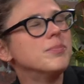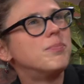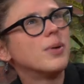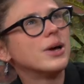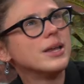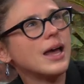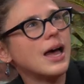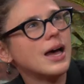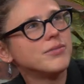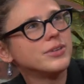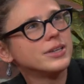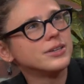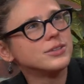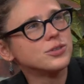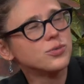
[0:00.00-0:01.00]
But
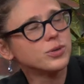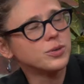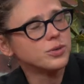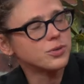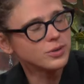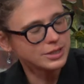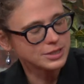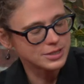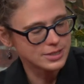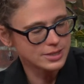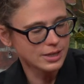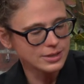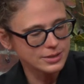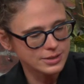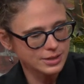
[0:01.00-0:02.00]
having a degree with religious
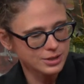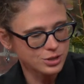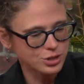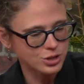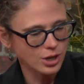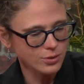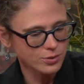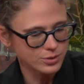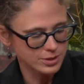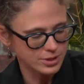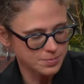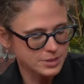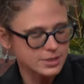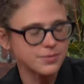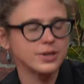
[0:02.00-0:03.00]
studies in it shows a
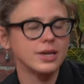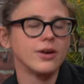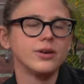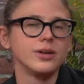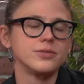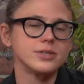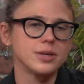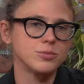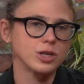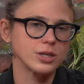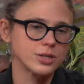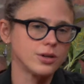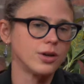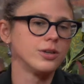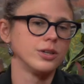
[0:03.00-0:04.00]
specific area of
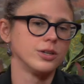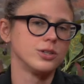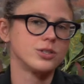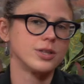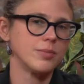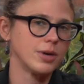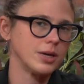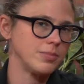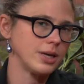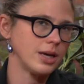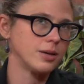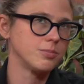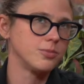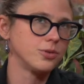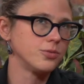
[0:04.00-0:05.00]
subject knowledge that might be
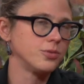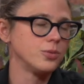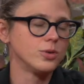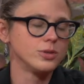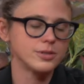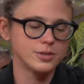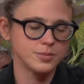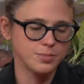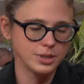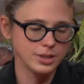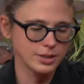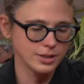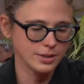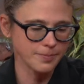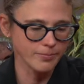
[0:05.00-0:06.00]
helpful if you want to be
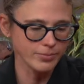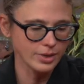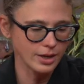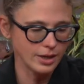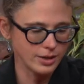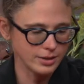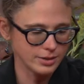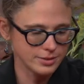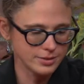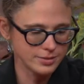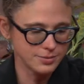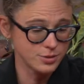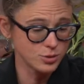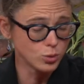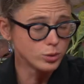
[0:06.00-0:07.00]
a, a
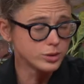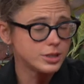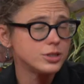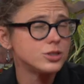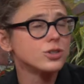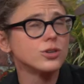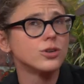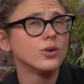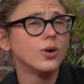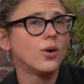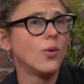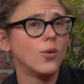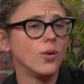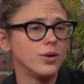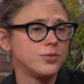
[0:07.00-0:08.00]
school teacher,
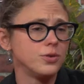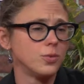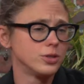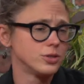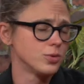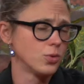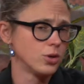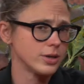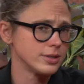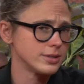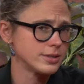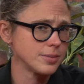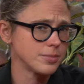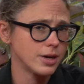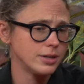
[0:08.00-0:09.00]
or if you want to work in
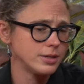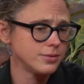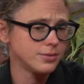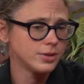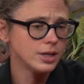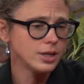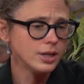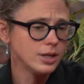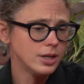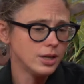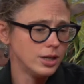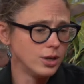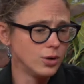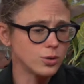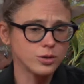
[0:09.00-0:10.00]
some kind of
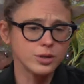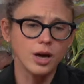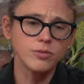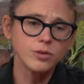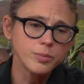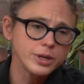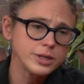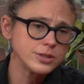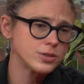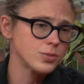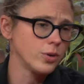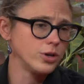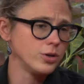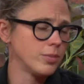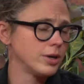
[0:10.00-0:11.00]
local government
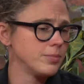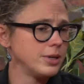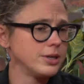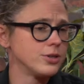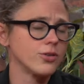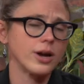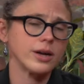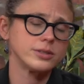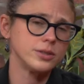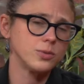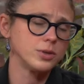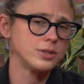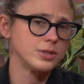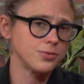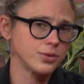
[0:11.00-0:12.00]
where you might be interacting
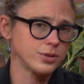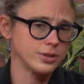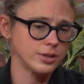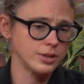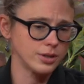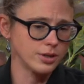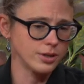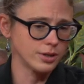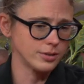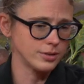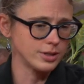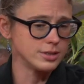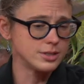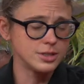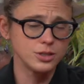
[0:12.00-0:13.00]
with different
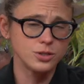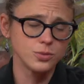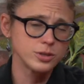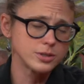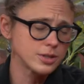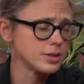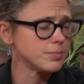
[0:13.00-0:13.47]
constituents in the